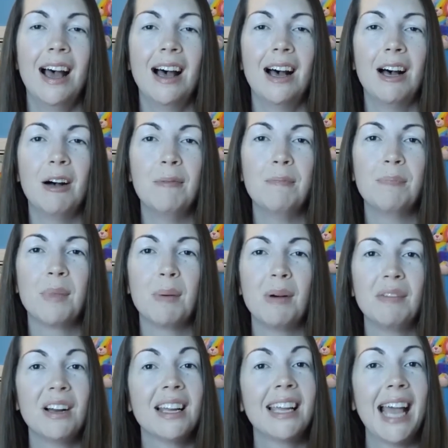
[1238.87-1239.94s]
Um,
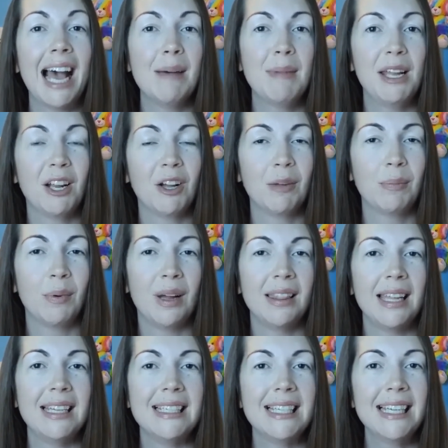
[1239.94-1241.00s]
our friend Kat made a good point.
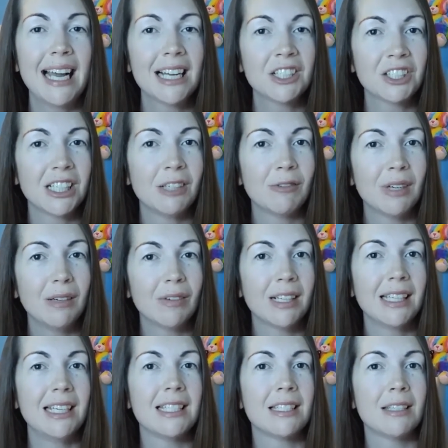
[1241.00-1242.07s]
They did actually
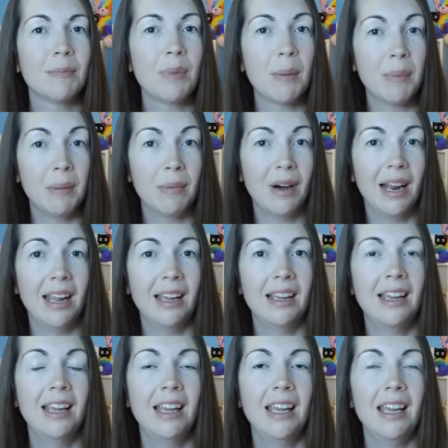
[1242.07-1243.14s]
re-release Puppy Brite
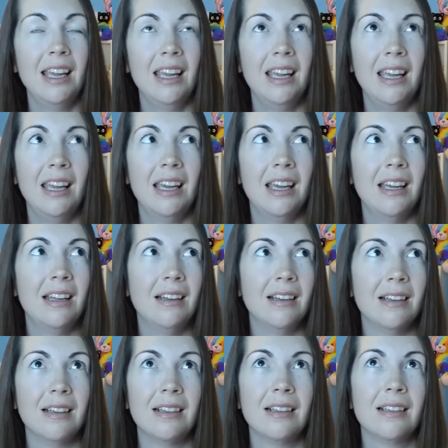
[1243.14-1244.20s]

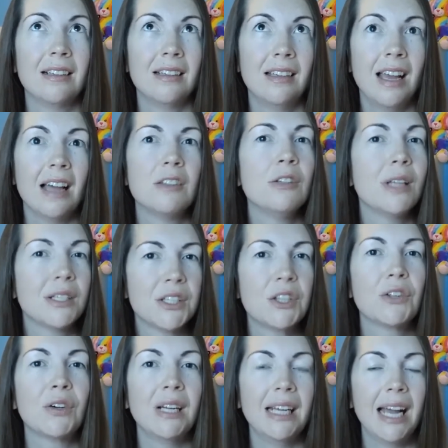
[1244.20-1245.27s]
in, yeah,
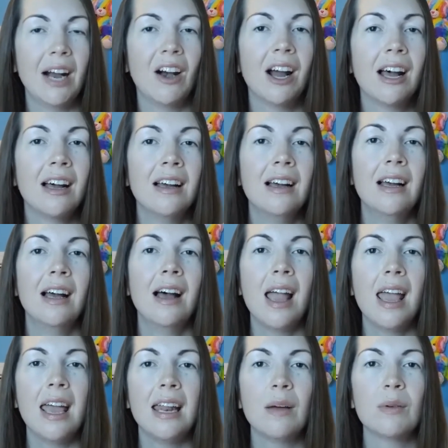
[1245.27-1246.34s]
2003 era.
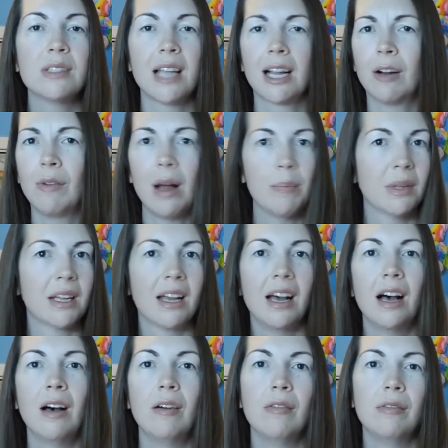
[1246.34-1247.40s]
And it was like a replica
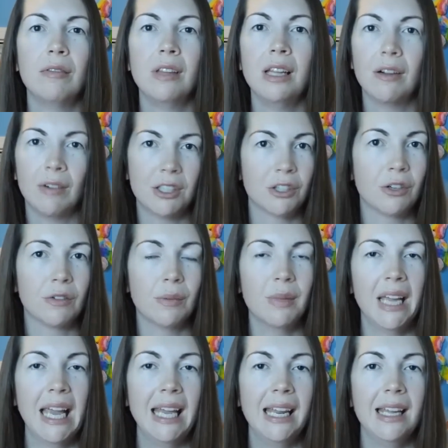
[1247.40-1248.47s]
of the original from
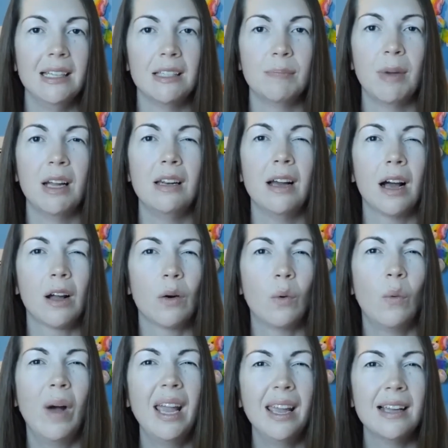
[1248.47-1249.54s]
the 80s, but not
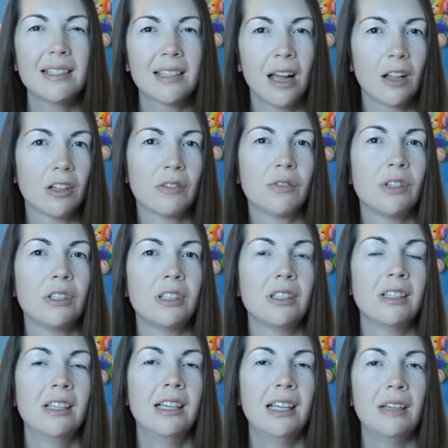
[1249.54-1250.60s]
quite as
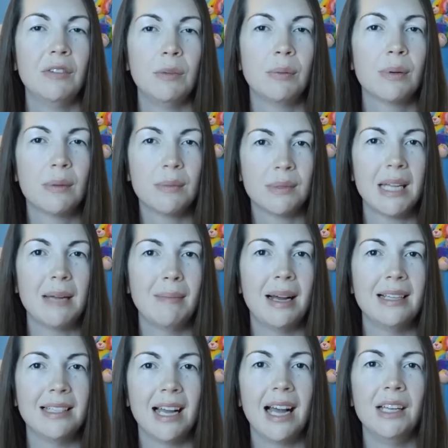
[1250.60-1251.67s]
colorful. If you put them side
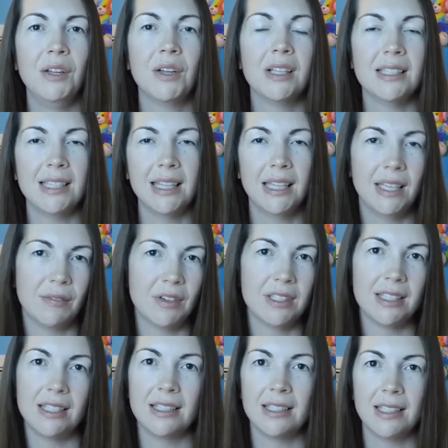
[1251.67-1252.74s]
by side, you can see the
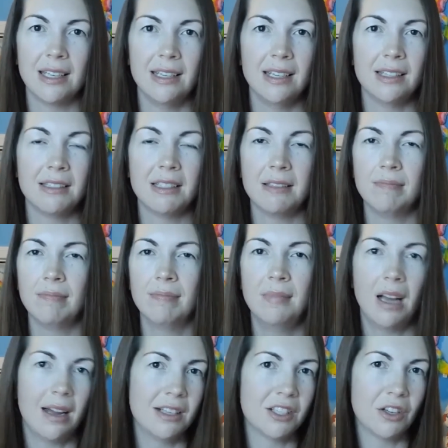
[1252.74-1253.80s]
differences, and it's
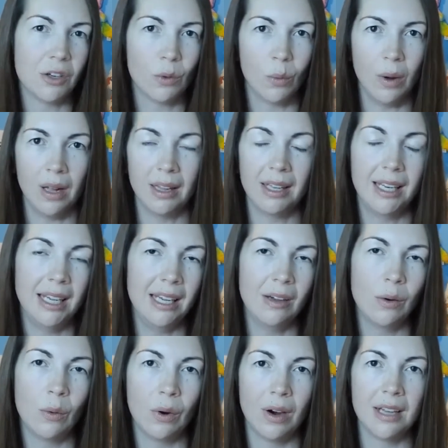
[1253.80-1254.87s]
not as good quality
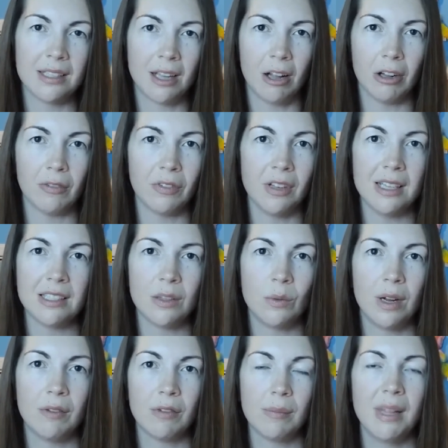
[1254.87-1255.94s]
or as colorful as the
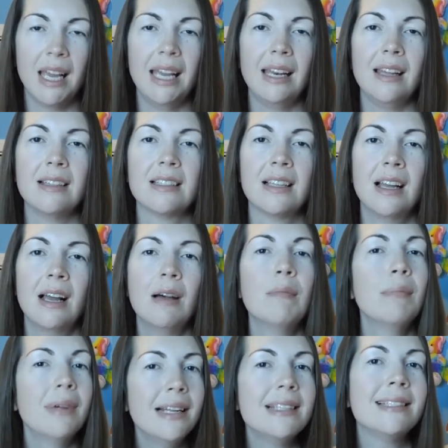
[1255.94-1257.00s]
one from the 80s,
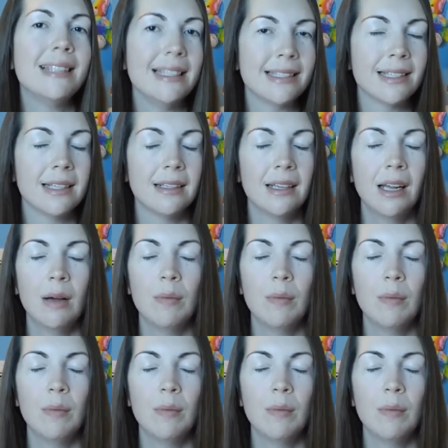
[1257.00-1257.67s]
but it's decent.